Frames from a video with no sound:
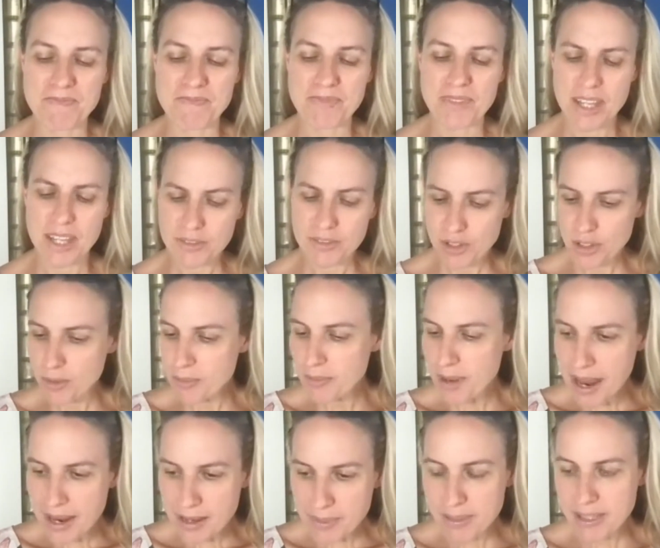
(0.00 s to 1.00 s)
give you
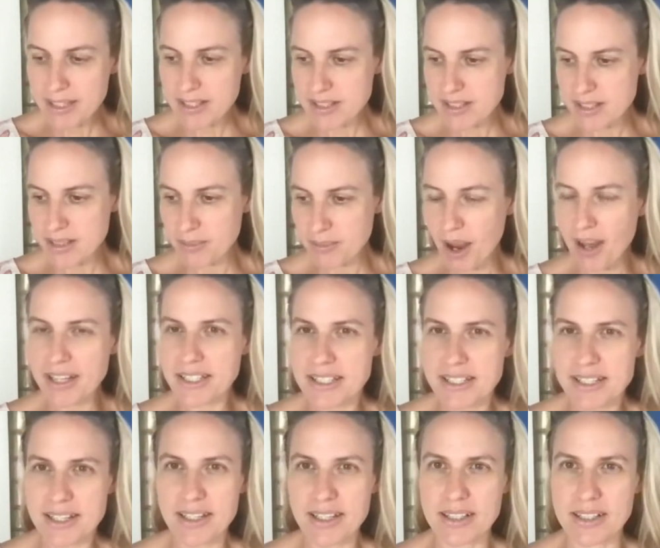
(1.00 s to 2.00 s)
maybe some
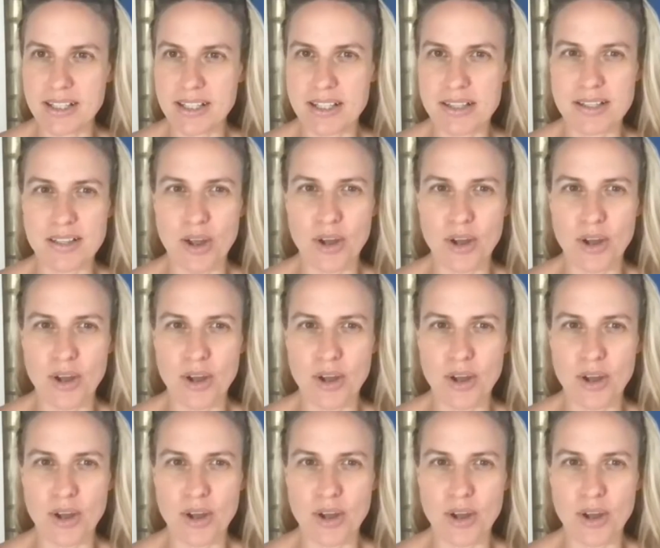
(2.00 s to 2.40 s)
ideas